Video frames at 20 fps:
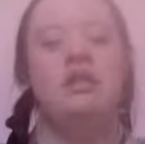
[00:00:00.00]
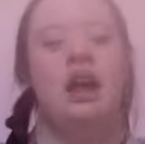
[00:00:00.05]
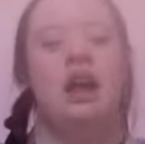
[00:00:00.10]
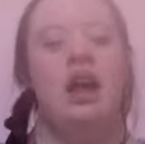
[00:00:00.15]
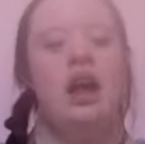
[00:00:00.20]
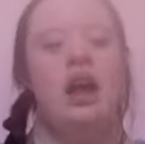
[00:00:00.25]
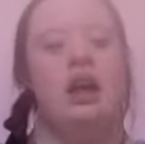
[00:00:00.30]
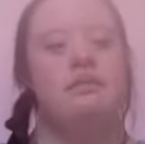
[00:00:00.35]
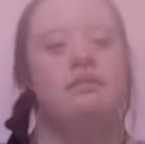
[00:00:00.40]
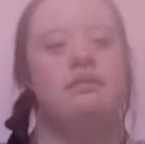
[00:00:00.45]

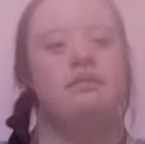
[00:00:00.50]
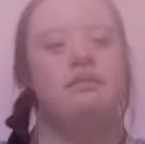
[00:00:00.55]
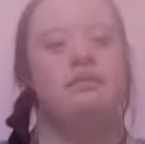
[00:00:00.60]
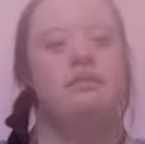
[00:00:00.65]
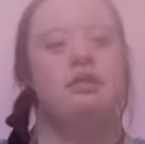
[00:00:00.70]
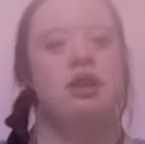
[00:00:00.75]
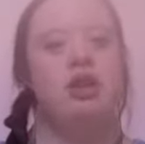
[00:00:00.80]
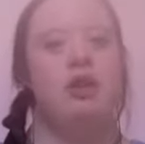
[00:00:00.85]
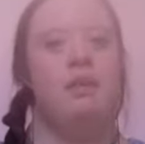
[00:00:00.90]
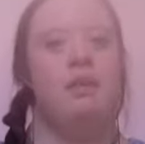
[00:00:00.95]
Sorry
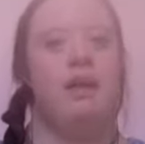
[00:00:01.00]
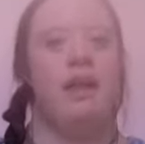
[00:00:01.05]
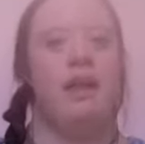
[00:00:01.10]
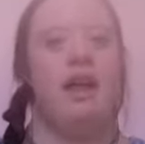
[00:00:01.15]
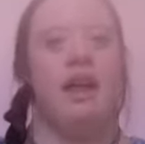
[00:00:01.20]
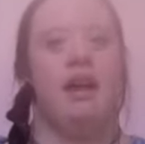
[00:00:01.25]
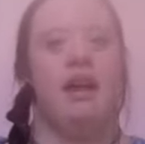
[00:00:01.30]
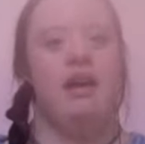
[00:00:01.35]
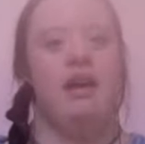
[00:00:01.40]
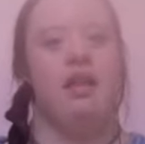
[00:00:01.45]
about
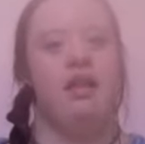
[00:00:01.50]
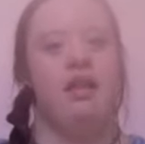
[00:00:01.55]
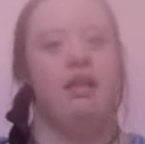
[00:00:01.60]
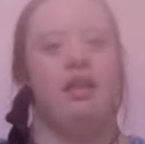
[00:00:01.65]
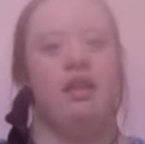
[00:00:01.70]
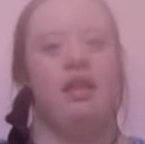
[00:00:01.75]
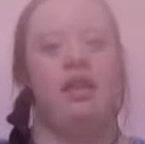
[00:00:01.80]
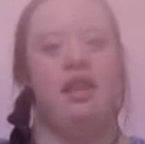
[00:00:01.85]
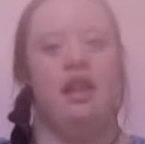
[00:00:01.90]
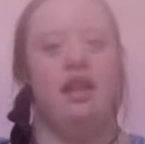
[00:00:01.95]
that, guys.
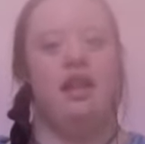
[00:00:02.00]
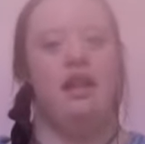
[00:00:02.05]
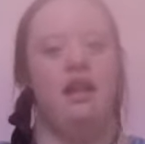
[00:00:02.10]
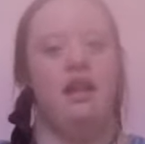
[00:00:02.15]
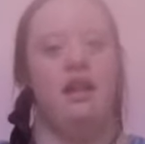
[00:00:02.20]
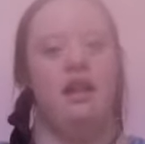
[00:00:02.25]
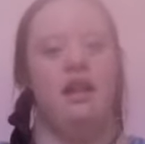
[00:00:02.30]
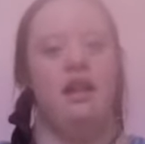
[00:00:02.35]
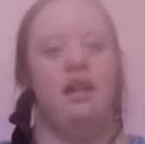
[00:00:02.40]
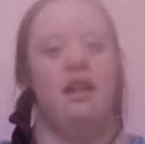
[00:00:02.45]
Just
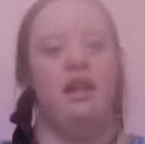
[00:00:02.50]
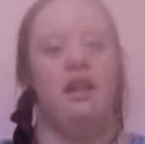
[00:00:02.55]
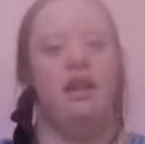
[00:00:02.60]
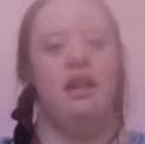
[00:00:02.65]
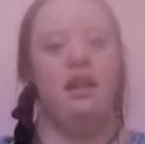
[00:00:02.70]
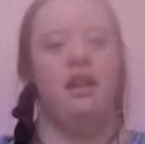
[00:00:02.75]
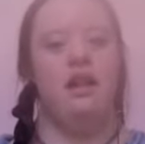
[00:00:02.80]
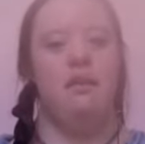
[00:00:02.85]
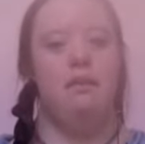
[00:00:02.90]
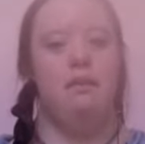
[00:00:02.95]

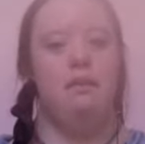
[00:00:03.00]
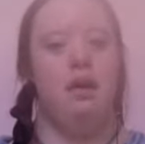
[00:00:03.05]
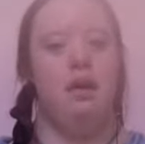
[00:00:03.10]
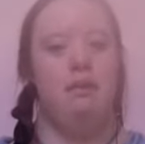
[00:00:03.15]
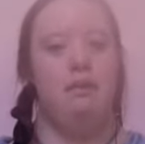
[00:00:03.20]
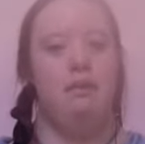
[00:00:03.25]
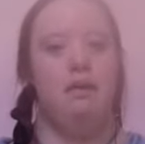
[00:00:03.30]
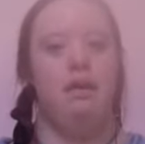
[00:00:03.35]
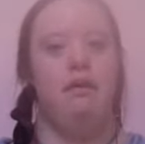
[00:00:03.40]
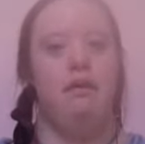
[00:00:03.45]

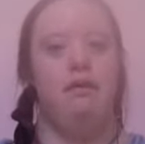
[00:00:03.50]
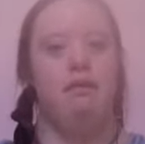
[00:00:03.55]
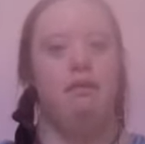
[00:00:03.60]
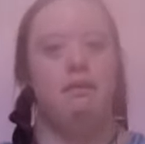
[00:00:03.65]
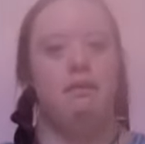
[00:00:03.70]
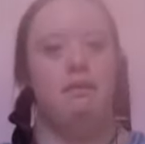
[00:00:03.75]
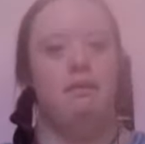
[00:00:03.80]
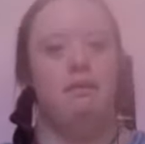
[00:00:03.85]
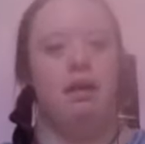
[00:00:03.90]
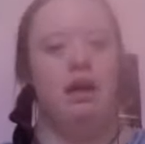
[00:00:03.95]
move
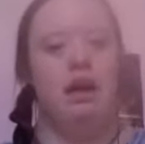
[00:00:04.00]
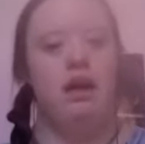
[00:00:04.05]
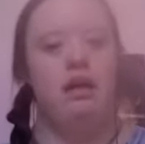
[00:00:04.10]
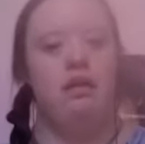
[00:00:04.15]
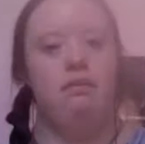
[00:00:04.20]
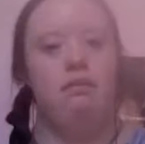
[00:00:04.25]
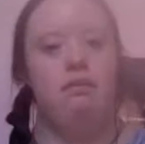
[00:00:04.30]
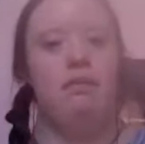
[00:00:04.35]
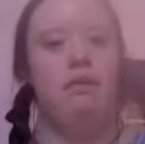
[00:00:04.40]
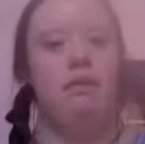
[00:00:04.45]
my.
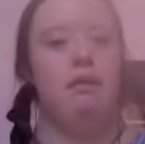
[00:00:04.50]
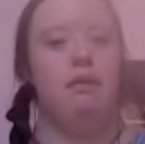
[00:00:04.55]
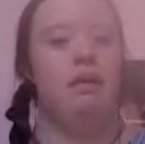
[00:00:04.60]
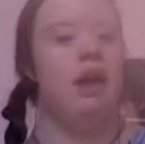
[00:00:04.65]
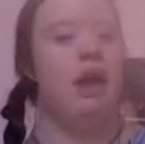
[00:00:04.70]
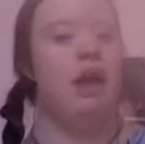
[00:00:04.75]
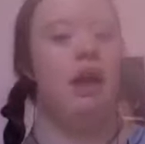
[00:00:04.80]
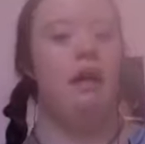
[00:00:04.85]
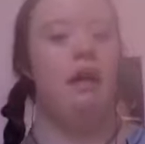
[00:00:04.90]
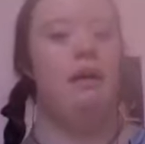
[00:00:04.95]

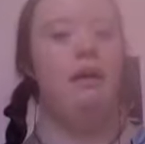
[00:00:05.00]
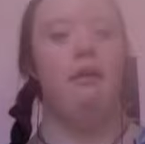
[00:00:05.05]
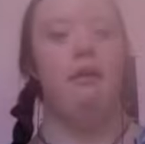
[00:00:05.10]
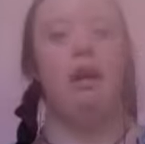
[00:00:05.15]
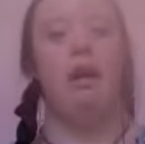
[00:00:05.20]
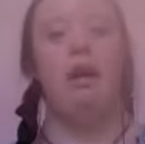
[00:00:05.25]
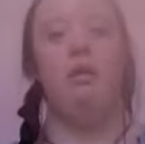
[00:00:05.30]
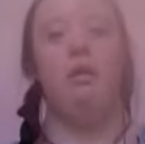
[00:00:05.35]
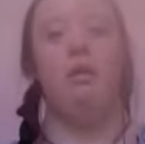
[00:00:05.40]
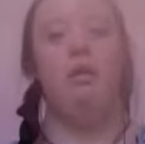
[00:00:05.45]
Okay, I
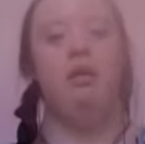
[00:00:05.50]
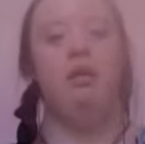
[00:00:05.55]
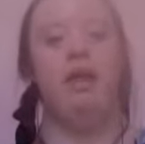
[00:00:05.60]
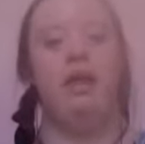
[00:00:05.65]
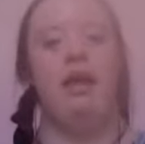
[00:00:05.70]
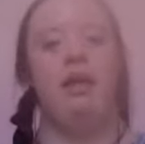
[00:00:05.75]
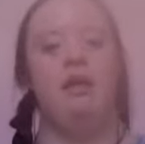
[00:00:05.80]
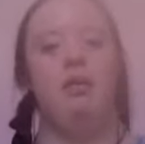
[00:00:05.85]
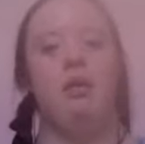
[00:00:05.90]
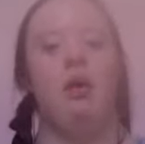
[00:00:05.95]
won't do
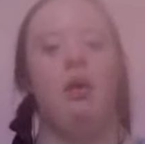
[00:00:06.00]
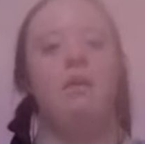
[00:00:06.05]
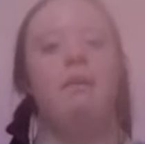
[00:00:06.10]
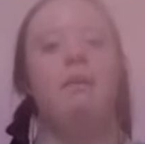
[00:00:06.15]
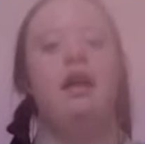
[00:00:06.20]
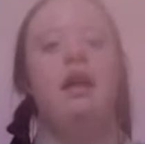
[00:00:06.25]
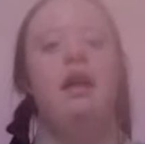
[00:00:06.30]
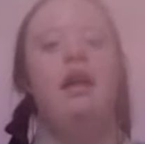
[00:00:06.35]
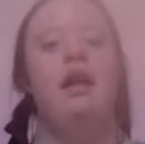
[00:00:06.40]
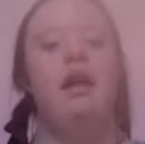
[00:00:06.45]
that anymore.
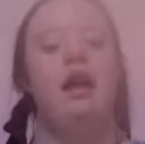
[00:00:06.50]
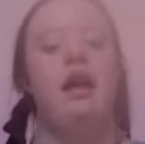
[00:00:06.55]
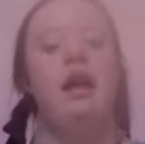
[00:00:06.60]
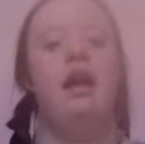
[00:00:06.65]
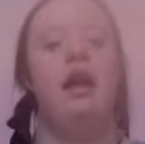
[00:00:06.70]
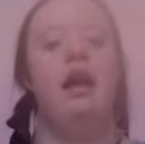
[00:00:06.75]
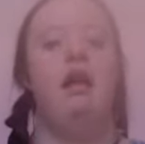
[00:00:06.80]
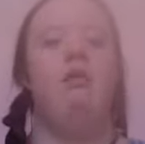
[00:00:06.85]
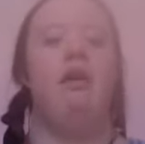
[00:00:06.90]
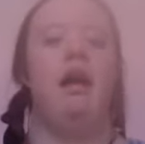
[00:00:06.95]

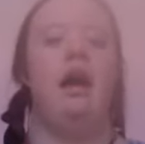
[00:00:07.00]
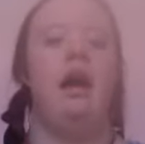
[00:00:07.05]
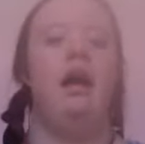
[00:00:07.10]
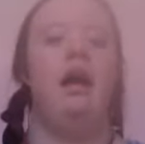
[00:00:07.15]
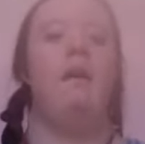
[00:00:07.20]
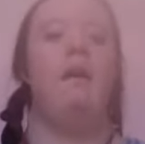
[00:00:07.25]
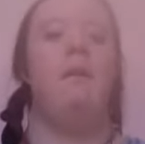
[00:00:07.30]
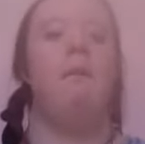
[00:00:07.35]
Anyway,